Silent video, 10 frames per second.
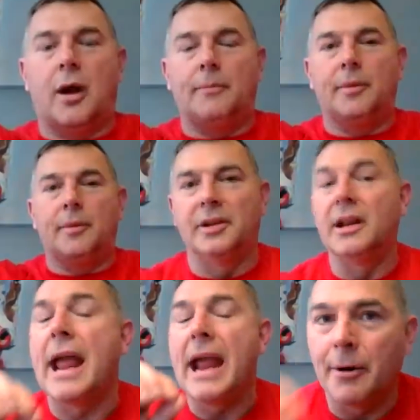stop. That's
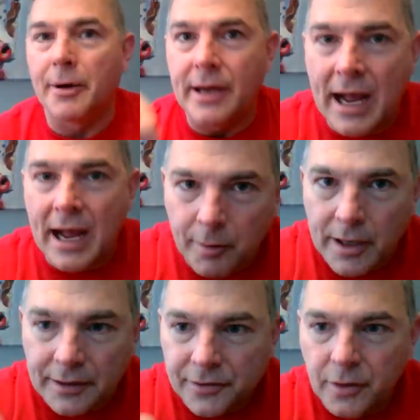an inherited
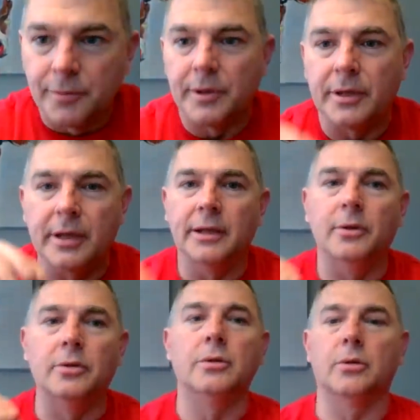IRA. Excuse me.
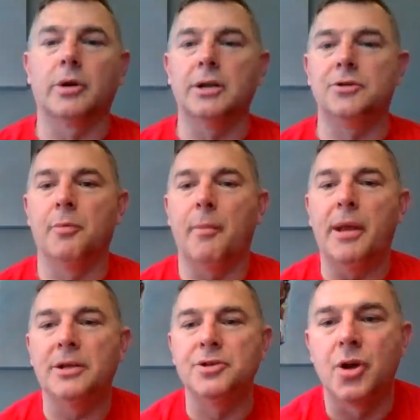Okay, so my
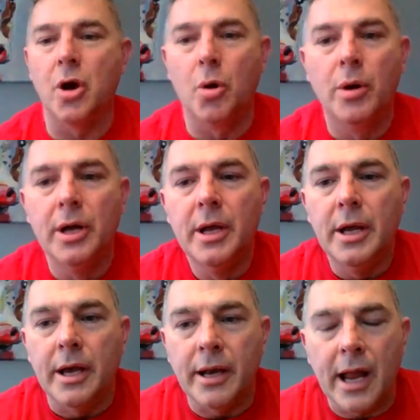man Joe,
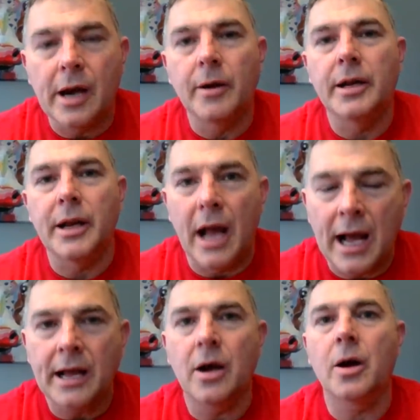inherited
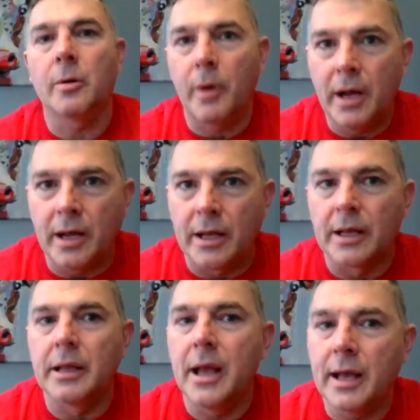IRA.
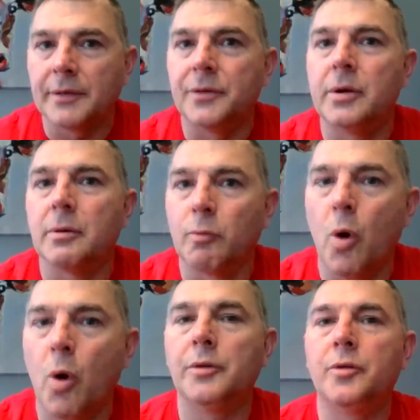Yes, you can
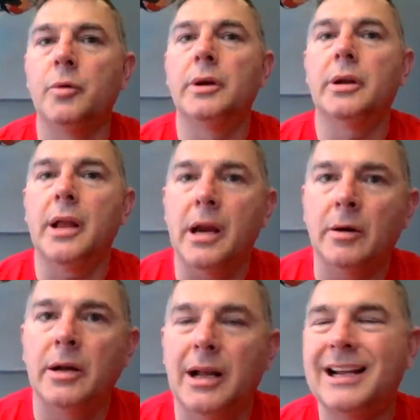roll it to an
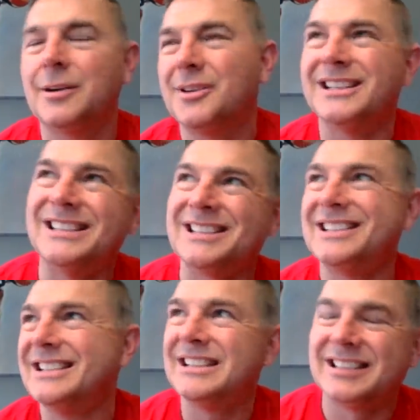inherited IRA.
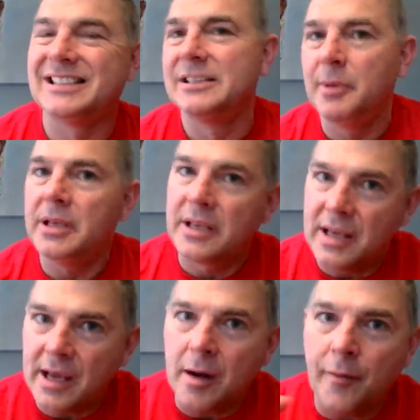It's, it's, be
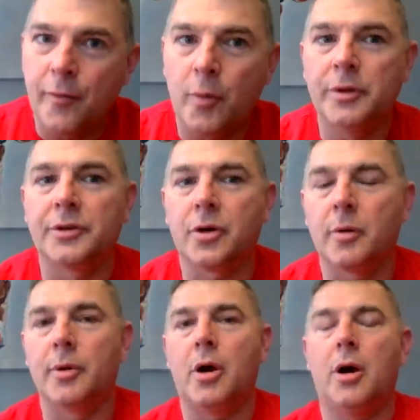careful with the
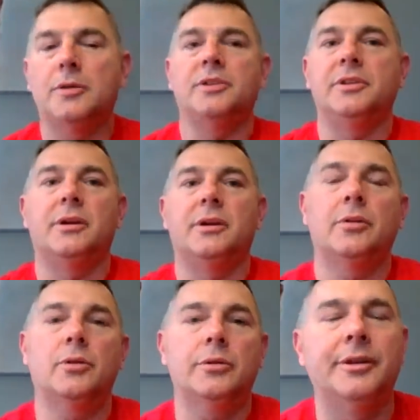terminology there,
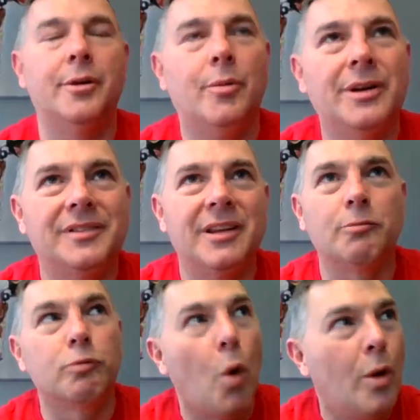though. You don't want to
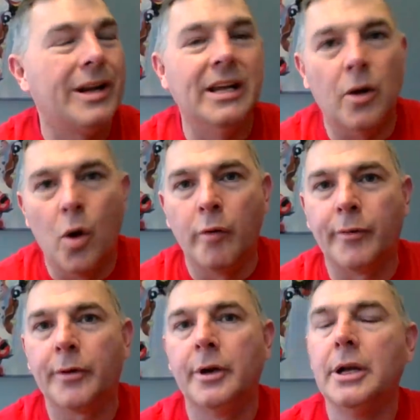say rolling it
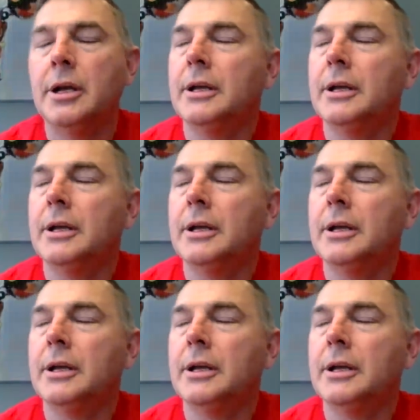over.